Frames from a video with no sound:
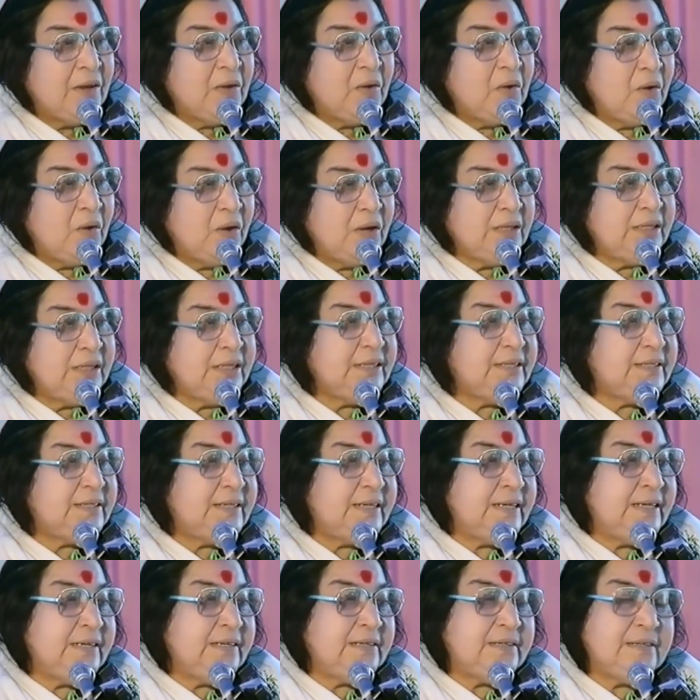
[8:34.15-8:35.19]
All these
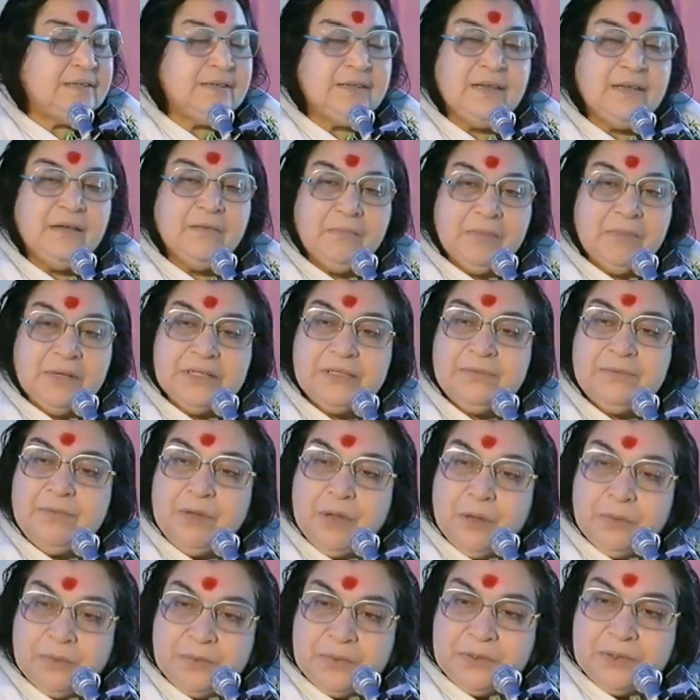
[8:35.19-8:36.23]
things must be
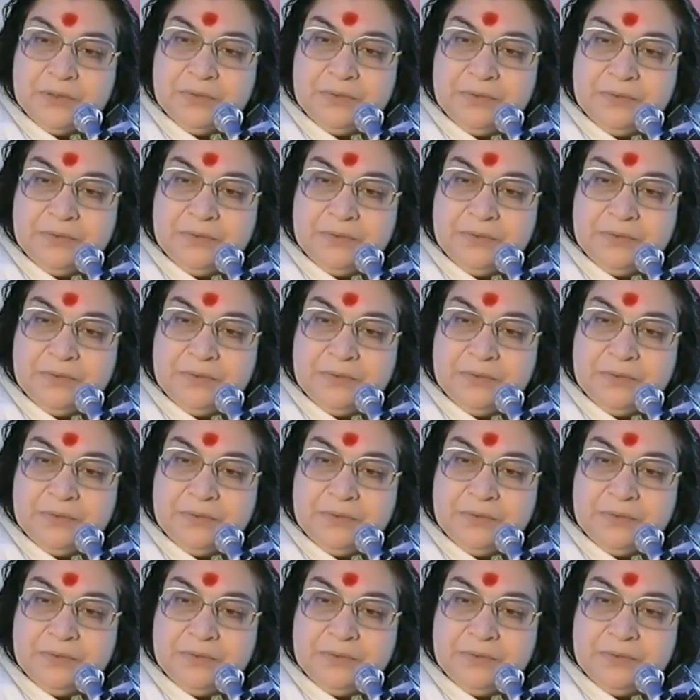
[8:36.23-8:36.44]
observed.